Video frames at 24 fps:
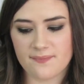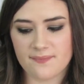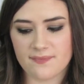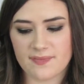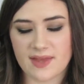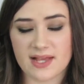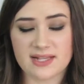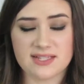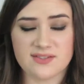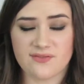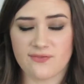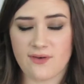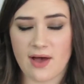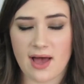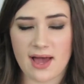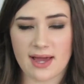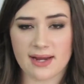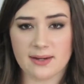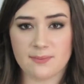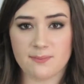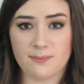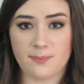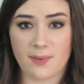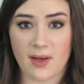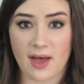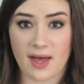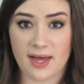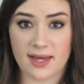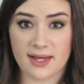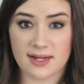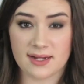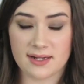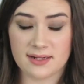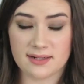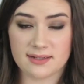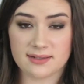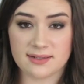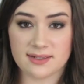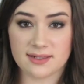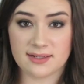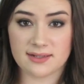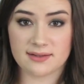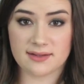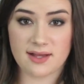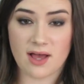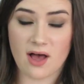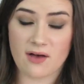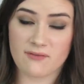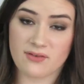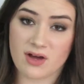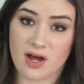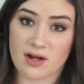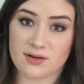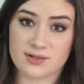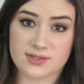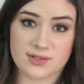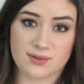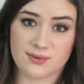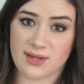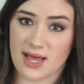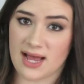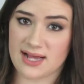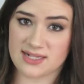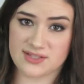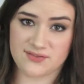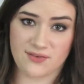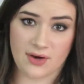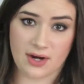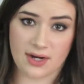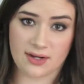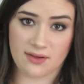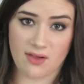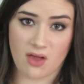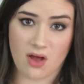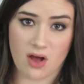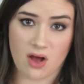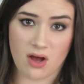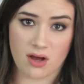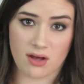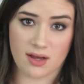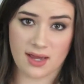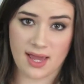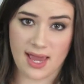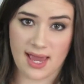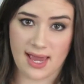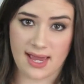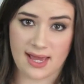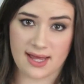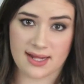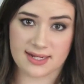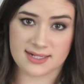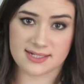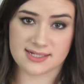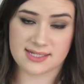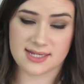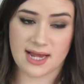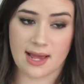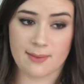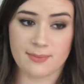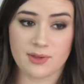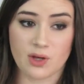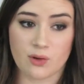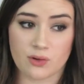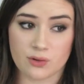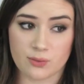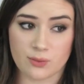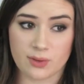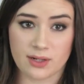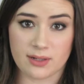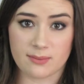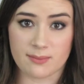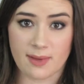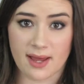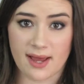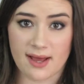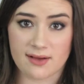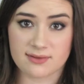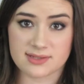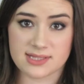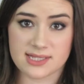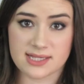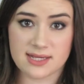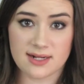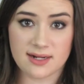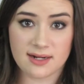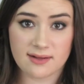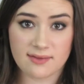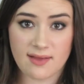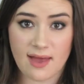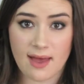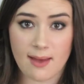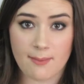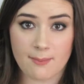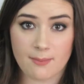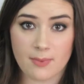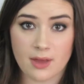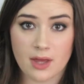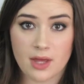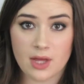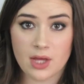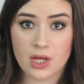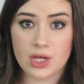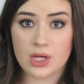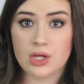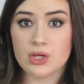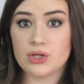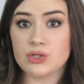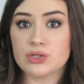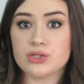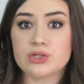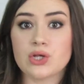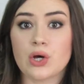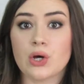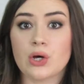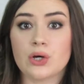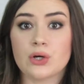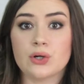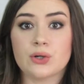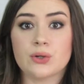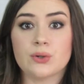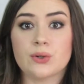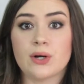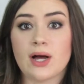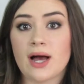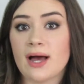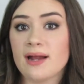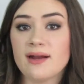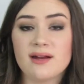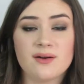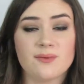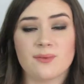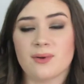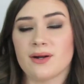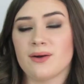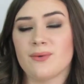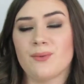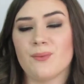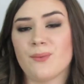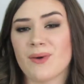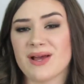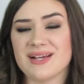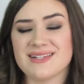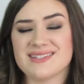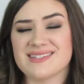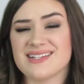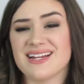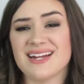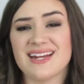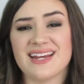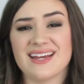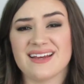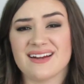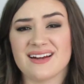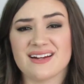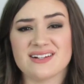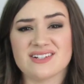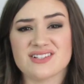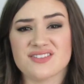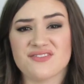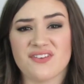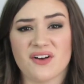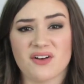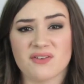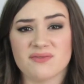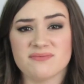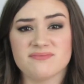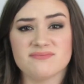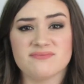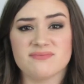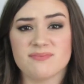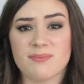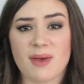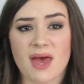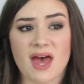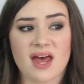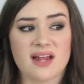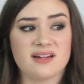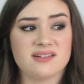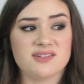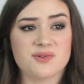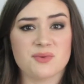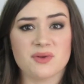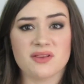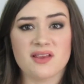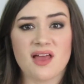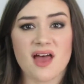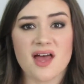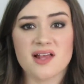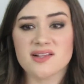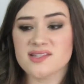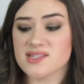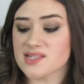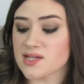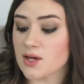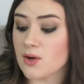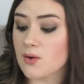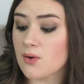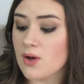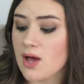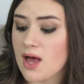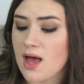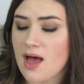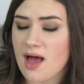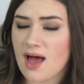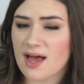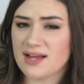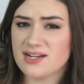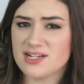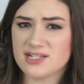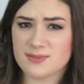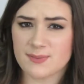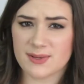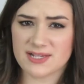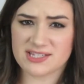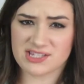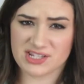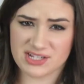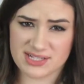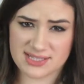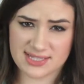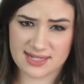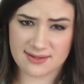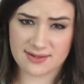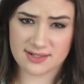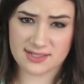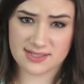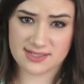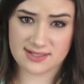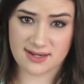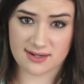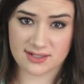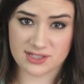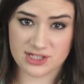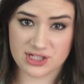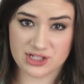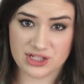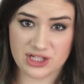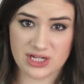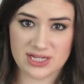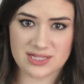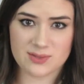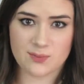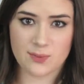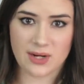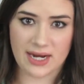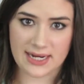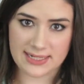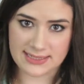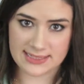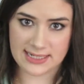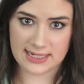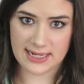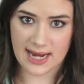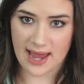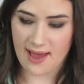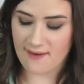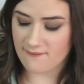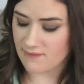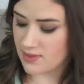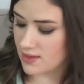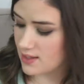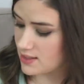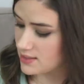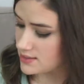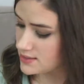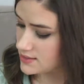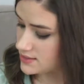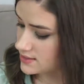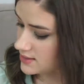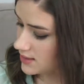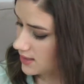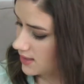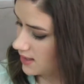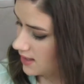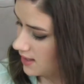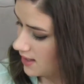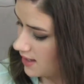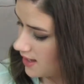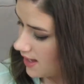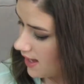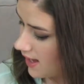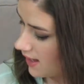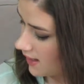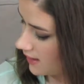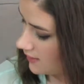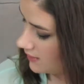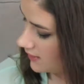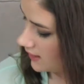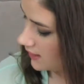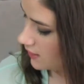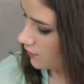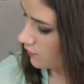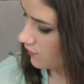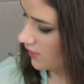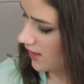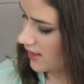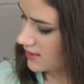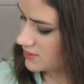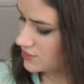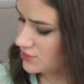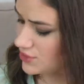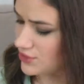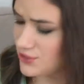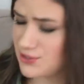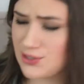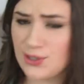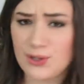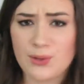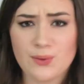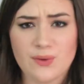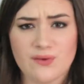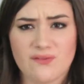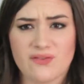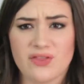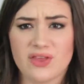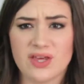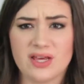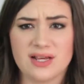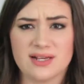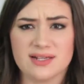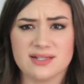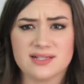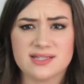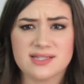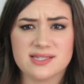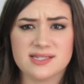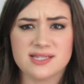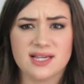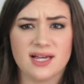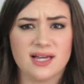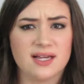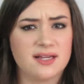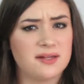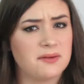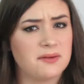that's fine, but avocados don't last very long, and I'm the only one in my house eating them, so I didn't want to waste any, and I just felt bad doing that, so I just basically stuck to cheese when I did have this. And then you get 2 of these,